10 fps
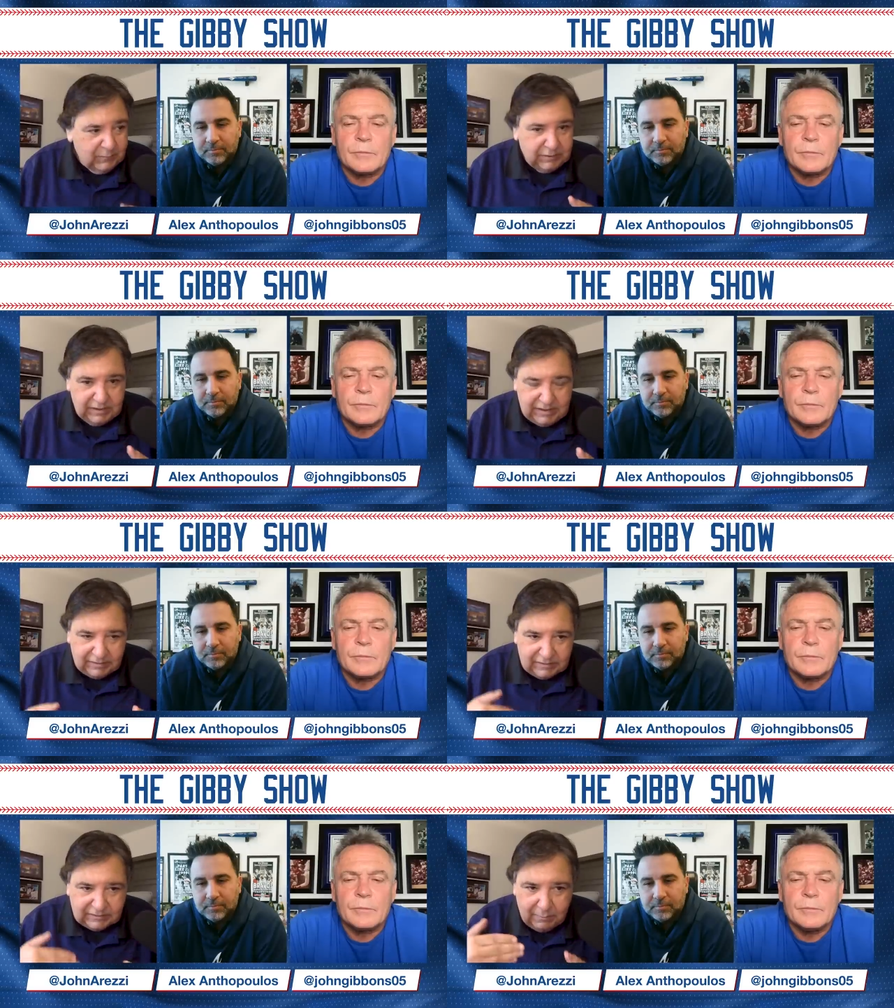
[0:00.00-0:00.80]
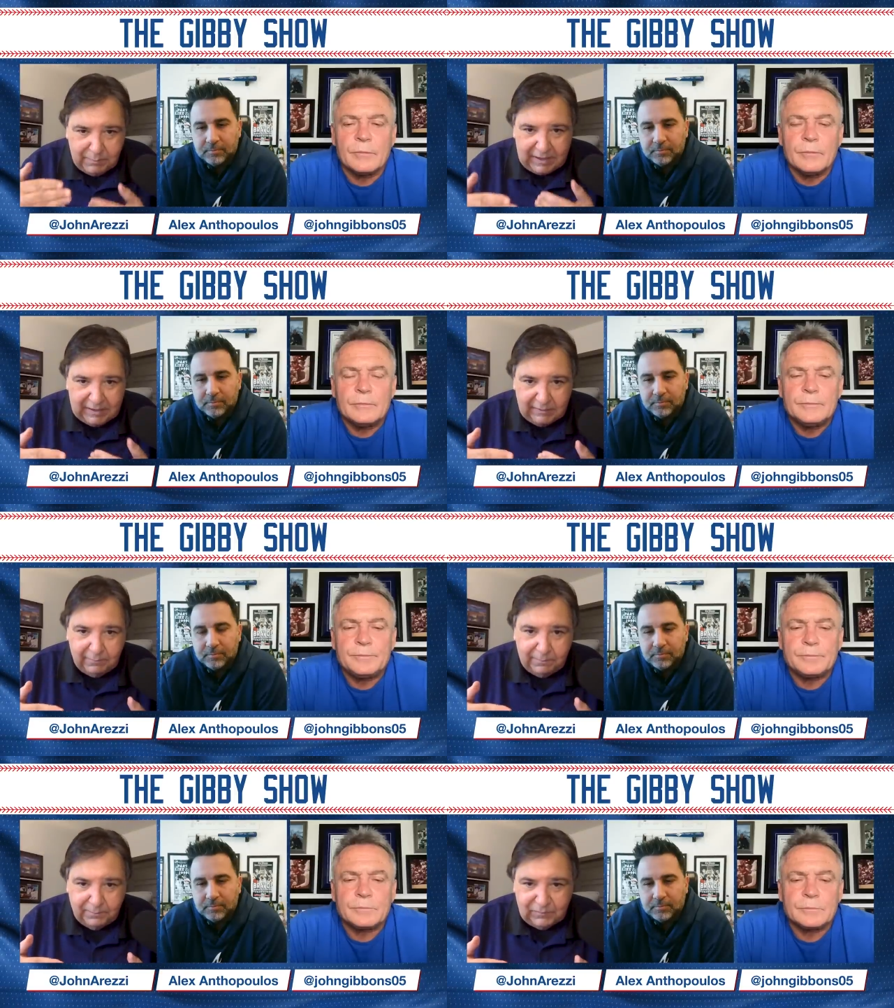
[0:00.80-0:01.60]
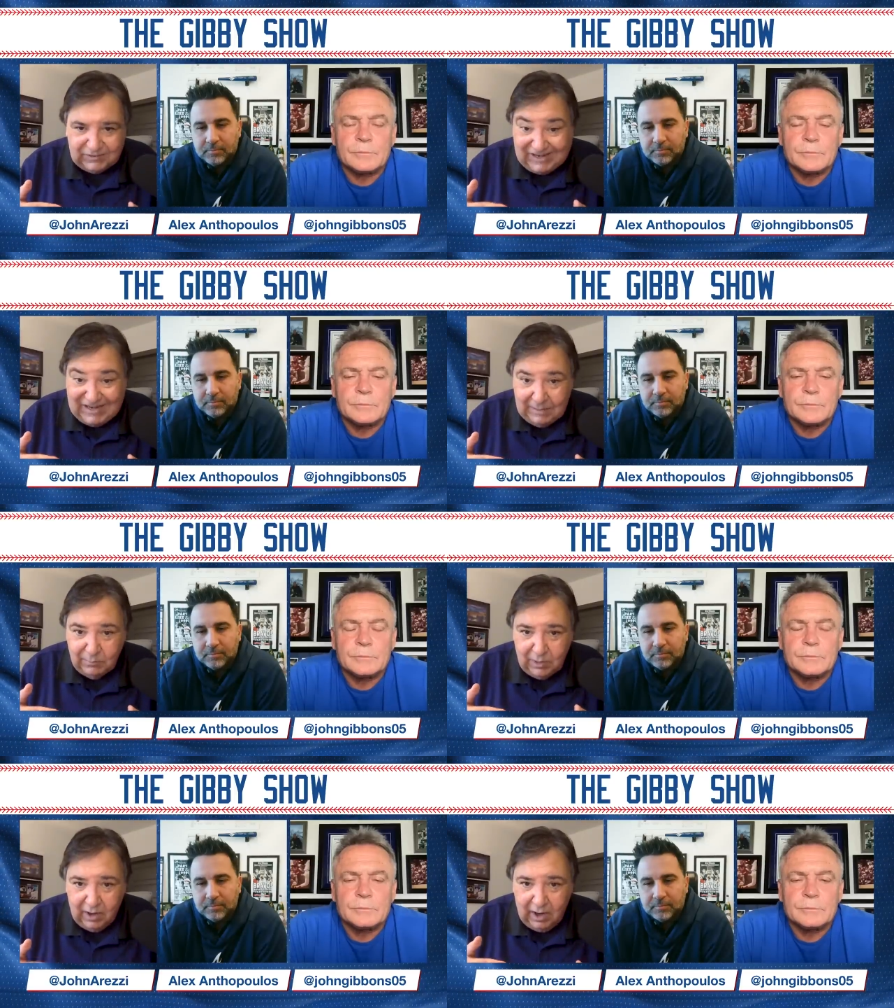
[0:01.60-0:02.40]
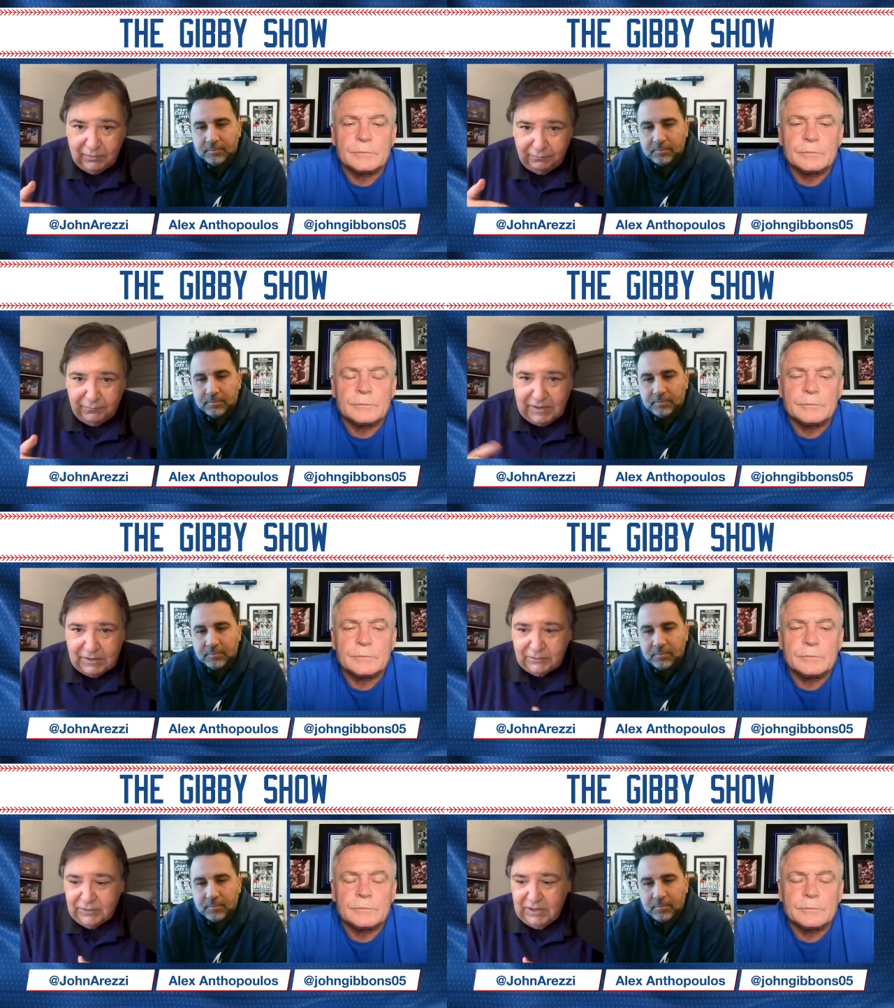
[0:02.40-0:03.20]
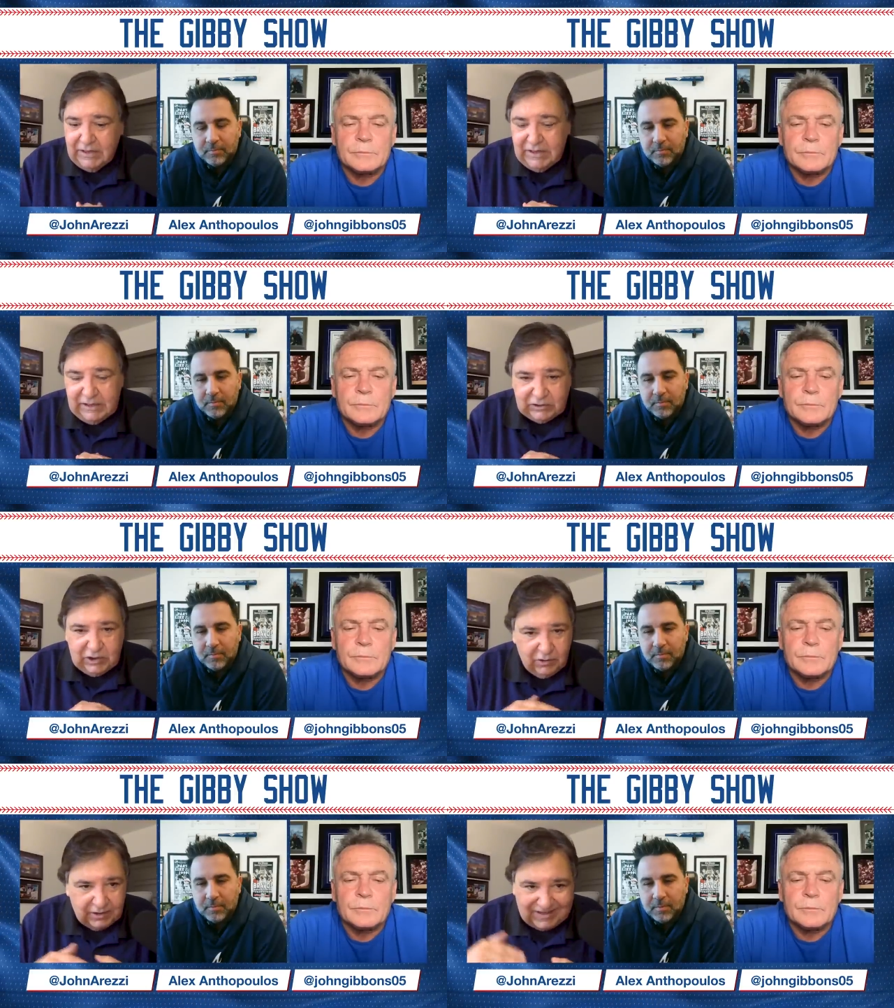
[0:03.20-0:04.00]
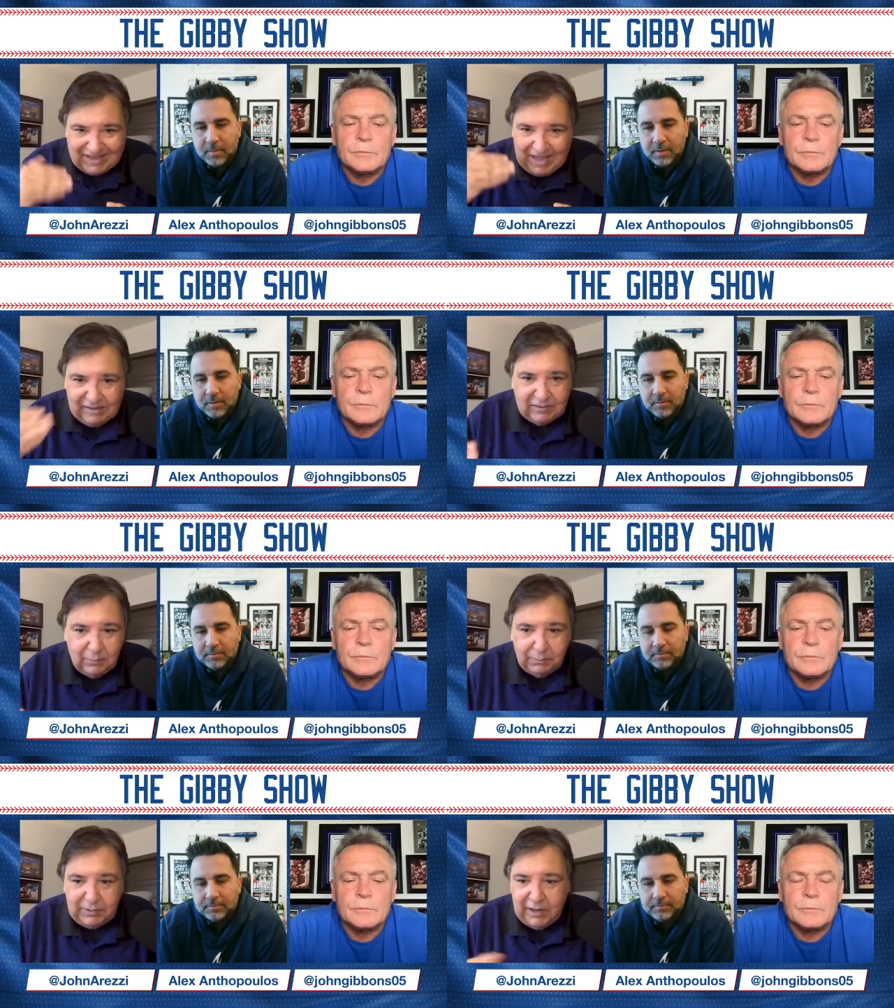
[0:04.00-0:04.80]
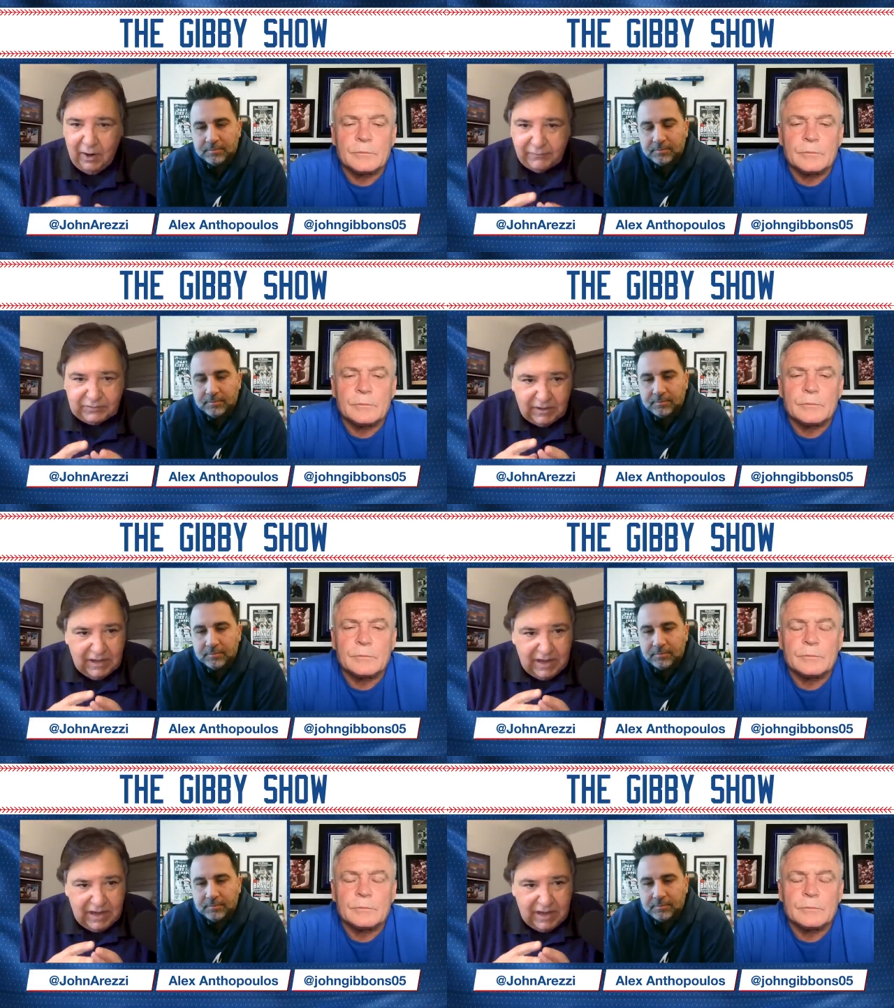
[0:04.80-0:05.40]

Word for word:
Speaker 1: Do you get this competitive team on the field each year that you get into the playoffs